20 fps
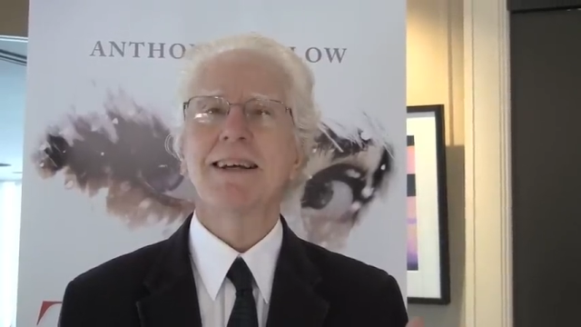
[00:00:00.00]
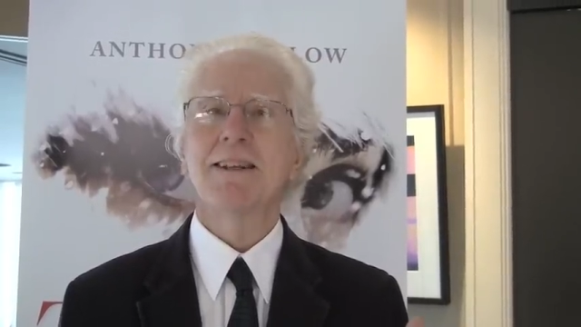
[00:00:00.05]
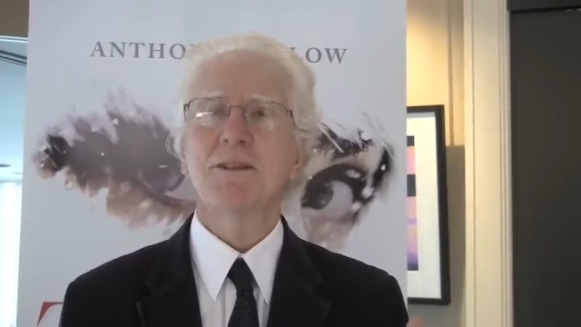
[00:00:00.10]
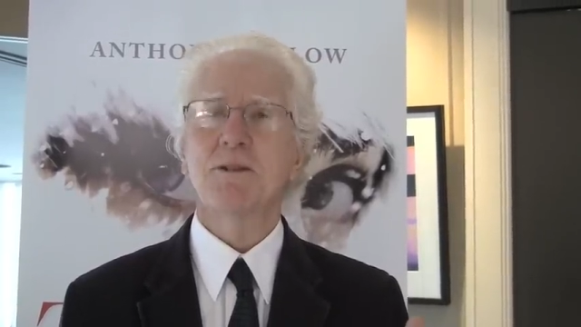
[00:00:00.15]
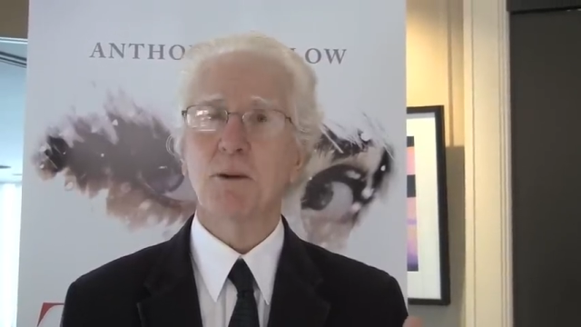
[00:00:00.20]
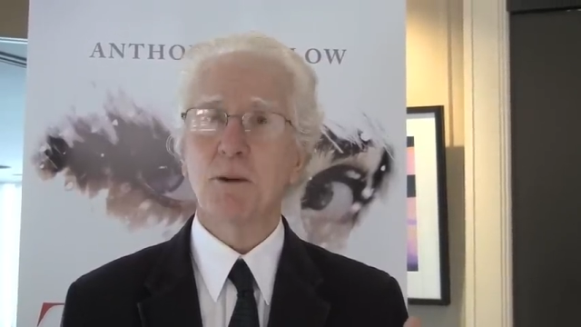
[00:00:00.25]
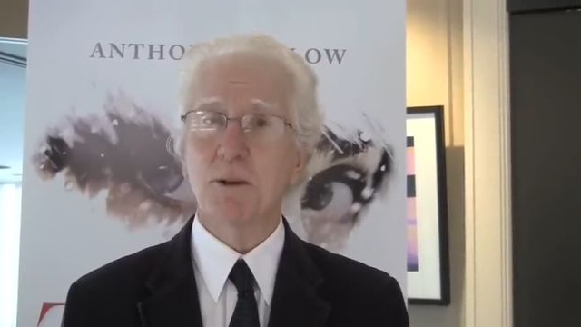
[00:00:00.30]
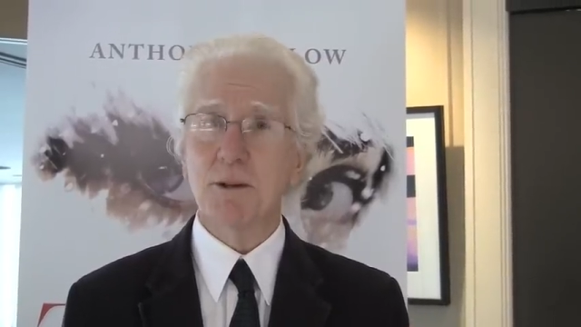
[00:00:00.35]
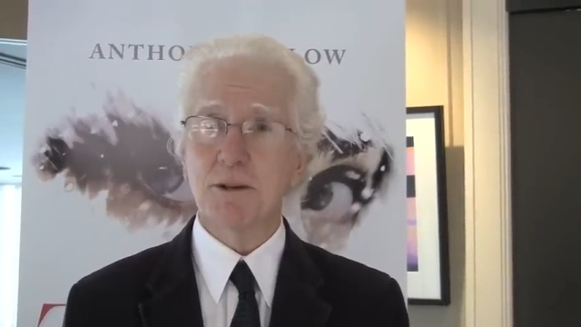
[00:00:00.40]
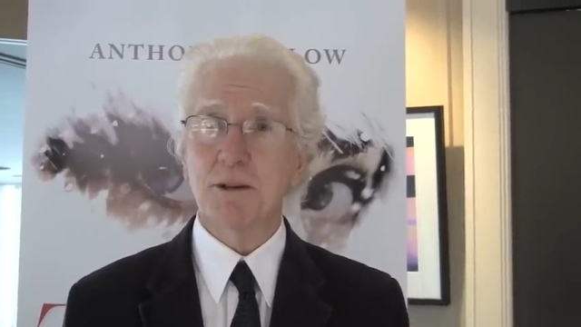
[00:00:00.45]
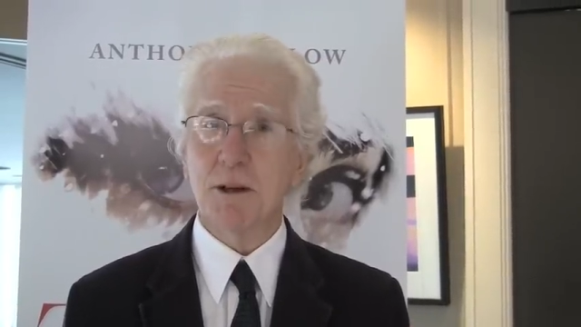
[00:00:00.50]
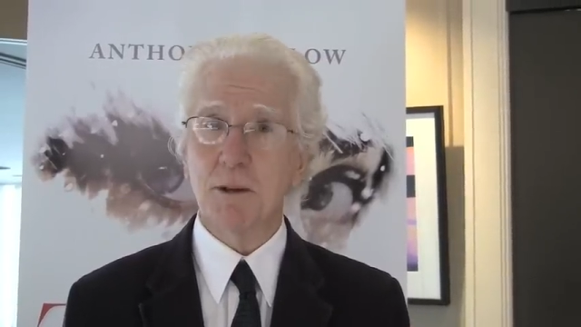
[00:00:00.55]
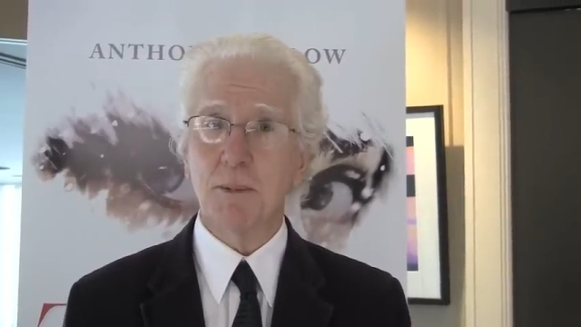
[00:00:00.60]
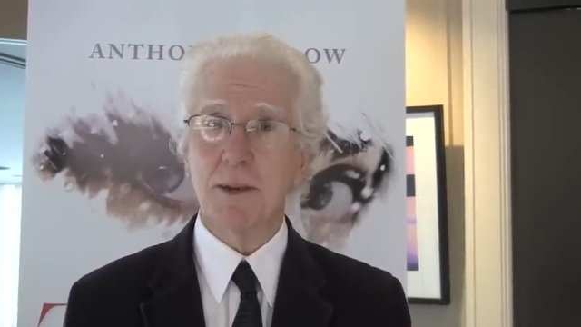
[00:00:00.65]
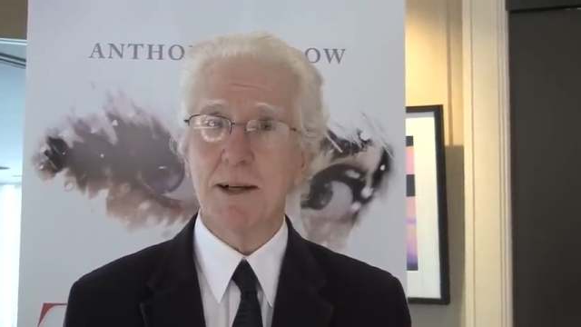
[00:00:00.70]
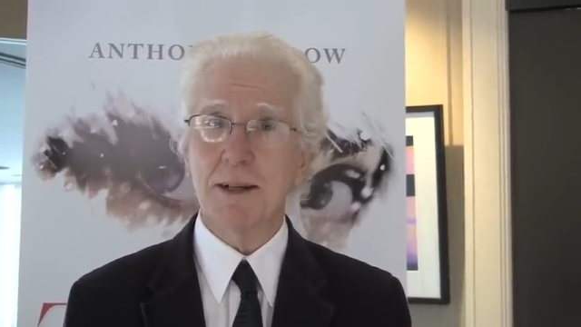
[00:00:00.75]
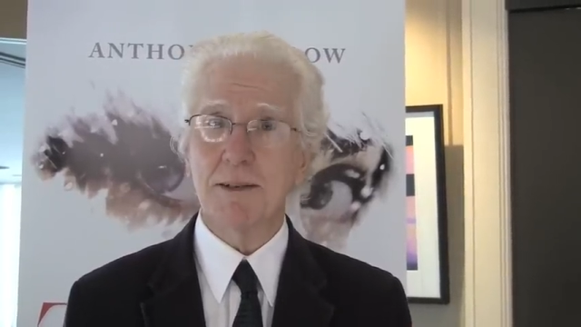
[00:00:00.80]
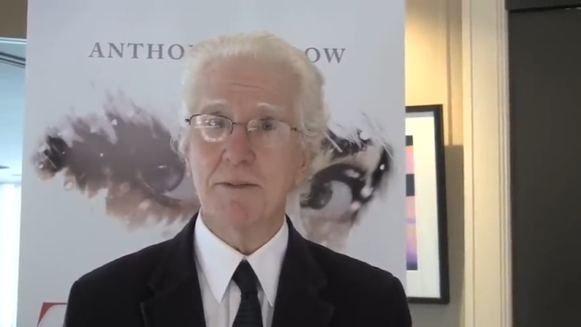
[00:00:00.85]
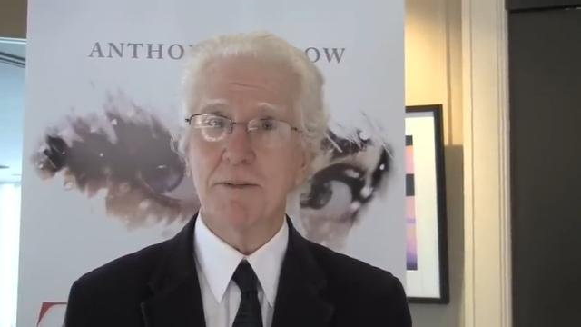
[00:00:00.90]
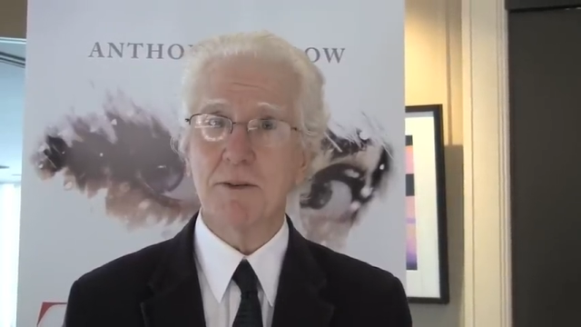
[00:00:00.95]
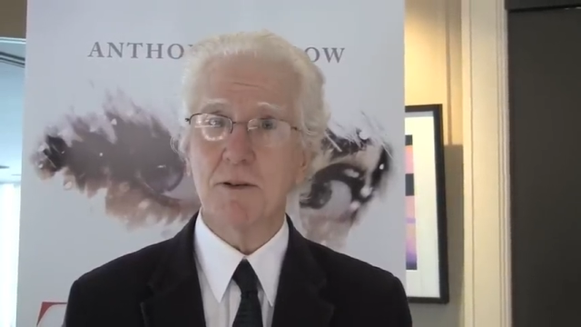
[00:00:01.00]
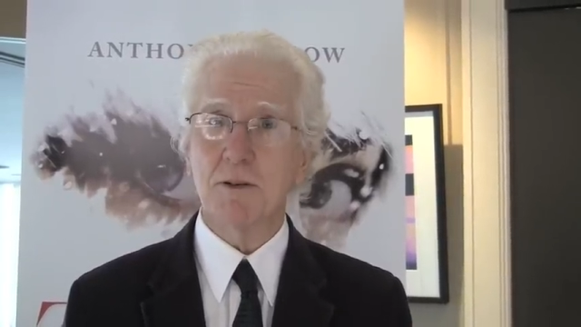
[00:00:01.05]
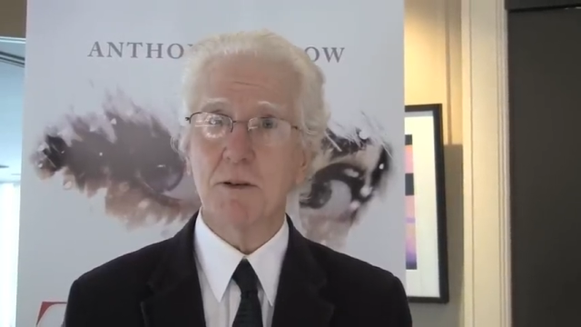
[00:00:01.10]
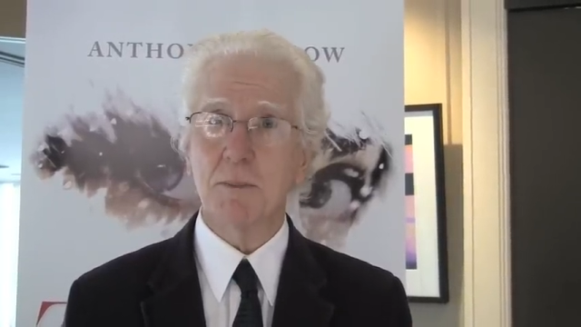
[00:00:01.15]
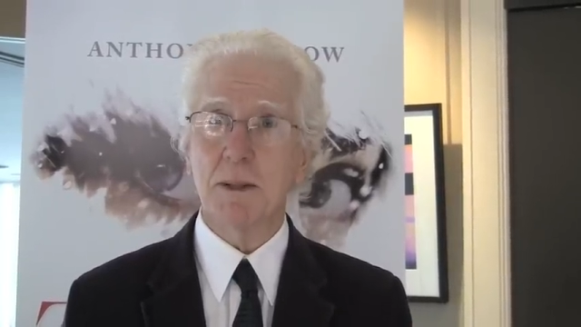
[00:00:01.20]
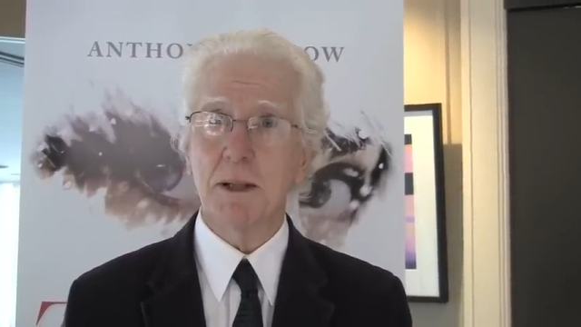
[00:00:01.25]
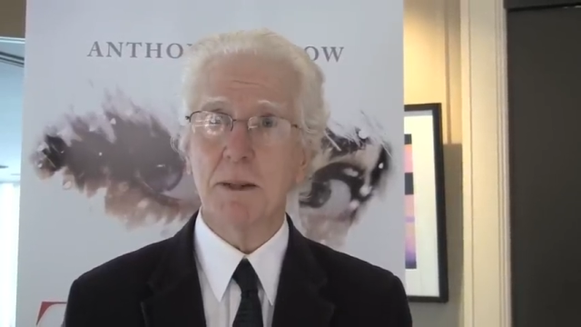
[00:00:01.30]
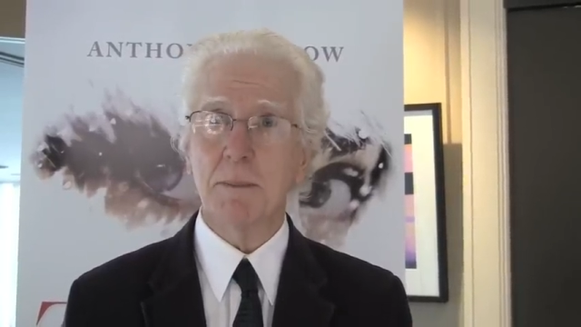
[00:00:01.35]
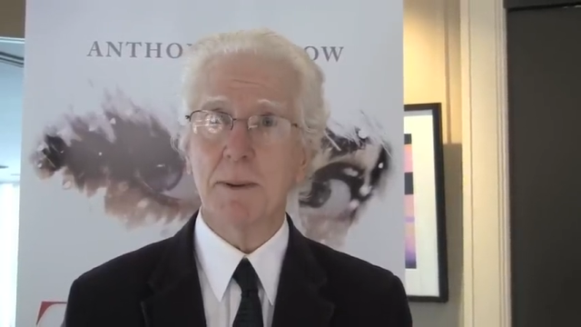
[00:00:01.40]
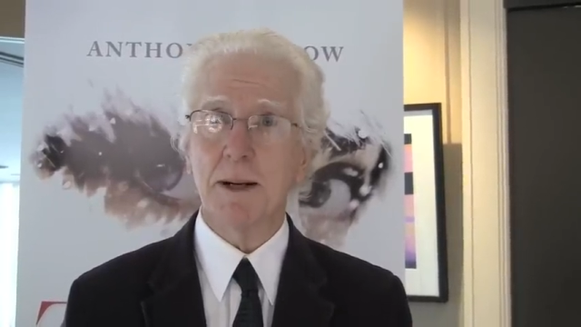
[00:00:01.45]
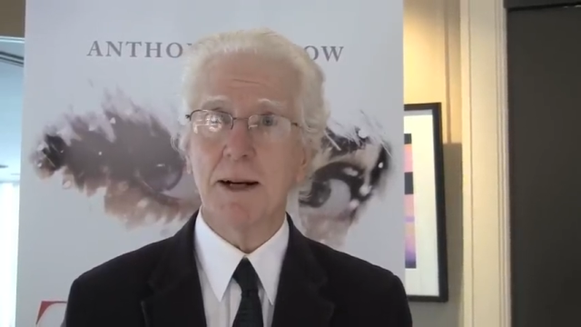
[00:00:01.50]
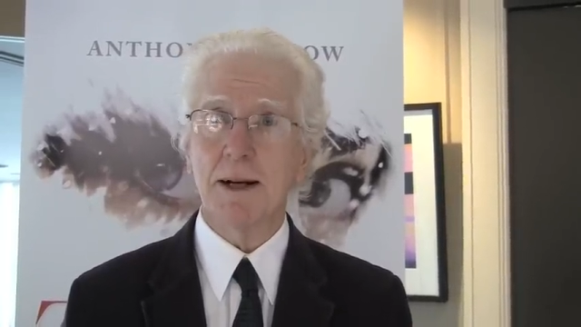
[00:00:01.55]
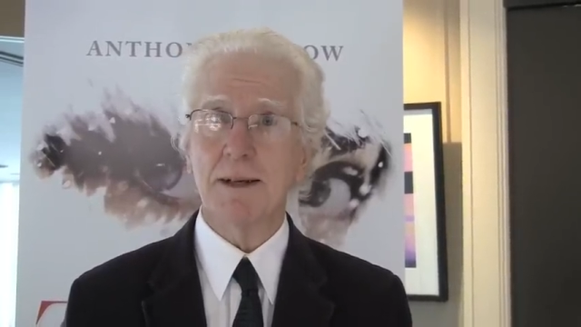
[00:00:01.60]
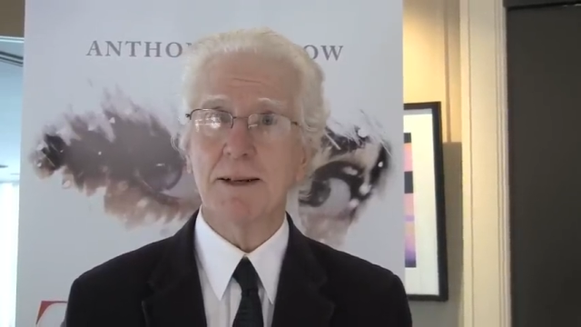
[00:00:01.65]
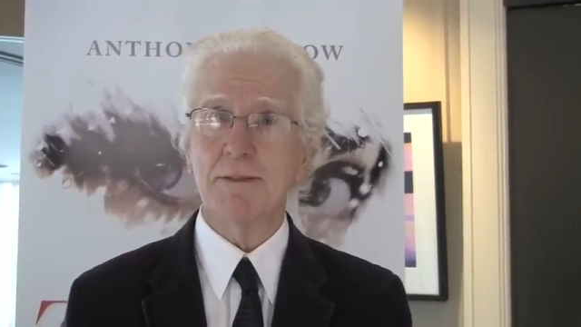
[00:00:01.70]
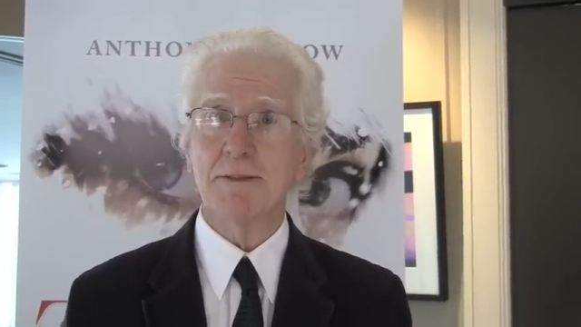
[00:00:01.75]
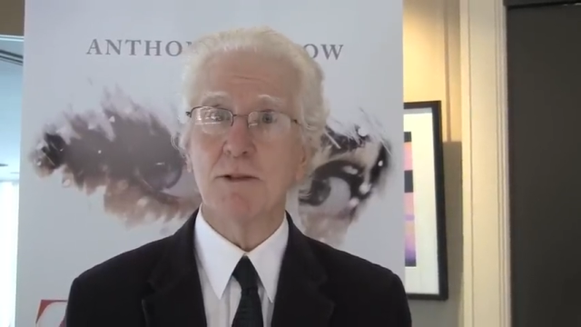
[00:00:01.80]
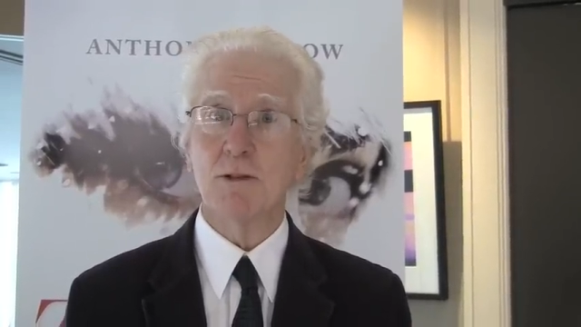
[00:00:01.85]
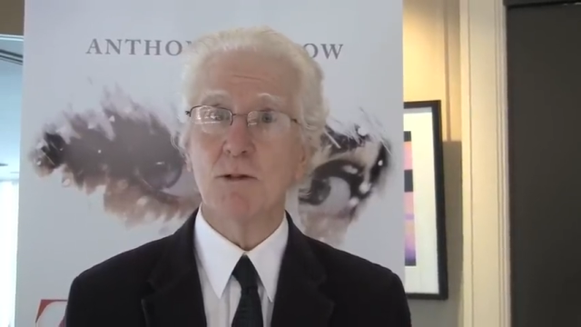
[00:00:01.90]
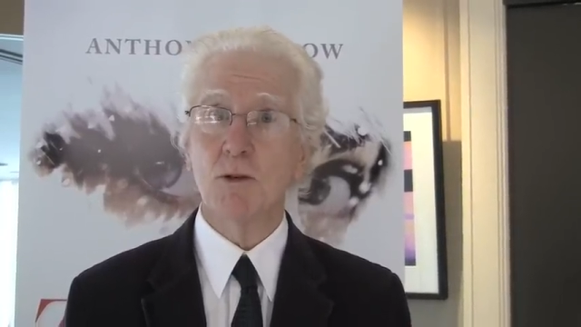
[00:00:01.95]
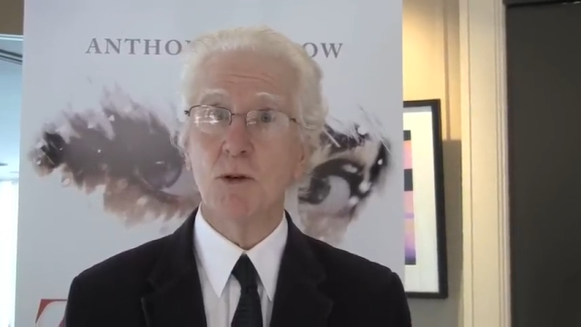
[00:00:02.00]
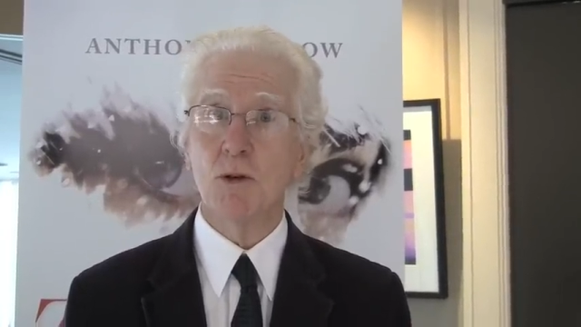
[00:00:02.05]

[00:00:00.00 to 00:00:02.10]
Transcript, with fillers: It's also wonderful to be a part of a